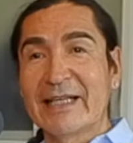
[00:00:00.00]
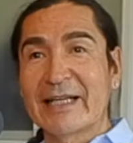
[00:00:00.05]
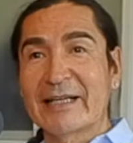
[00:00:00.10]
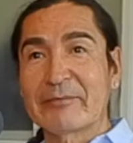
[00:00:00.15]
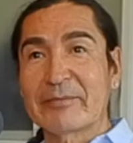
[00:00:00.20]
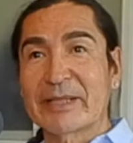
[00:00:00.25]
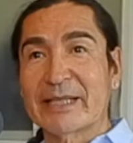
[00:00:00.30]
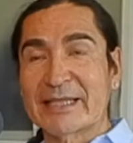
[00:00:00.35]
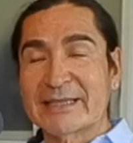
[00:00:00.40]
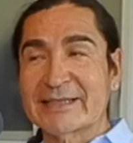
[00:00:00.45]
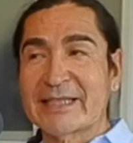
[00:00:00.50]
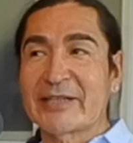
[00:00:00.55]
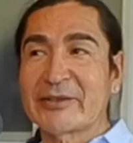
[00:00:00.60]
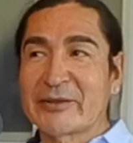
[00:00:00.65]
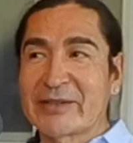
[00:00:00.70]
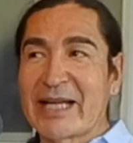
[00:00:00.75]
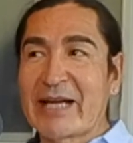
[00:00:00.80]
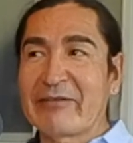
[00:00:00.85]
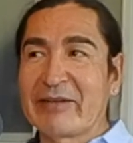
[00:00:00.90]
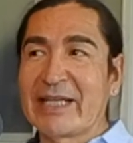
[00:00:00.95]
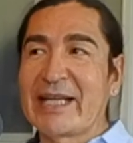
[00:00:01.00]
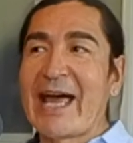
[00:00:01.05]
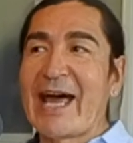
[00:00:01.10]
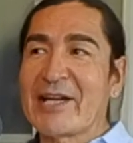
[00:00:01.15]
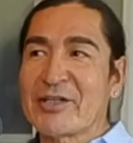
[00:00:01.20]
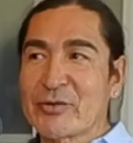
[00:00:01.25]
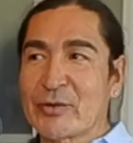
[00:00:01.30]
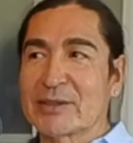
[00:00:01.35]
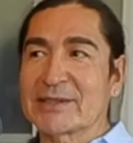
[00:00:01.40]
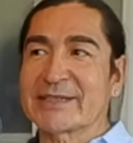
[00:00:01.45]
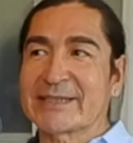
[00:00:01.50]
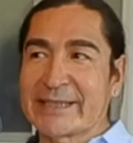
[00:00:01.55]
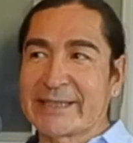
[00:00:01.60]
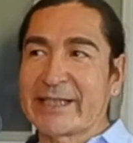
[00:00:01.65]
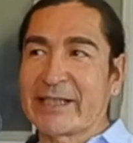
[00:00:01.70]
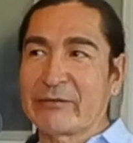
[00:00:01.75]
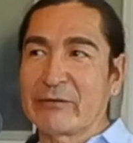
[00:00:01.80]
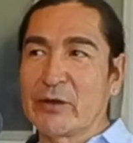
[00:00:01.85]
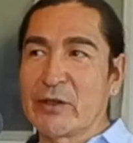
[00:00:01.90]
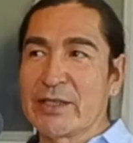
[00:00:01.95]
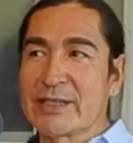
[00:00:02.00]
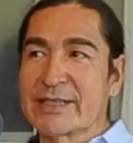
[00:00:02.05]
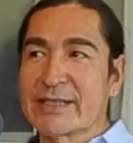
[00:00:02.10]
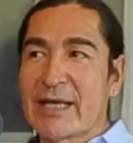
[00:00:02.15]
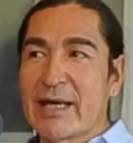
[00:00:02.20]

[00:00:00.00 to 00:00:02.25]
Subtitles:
Because I don't have a natural singing voice.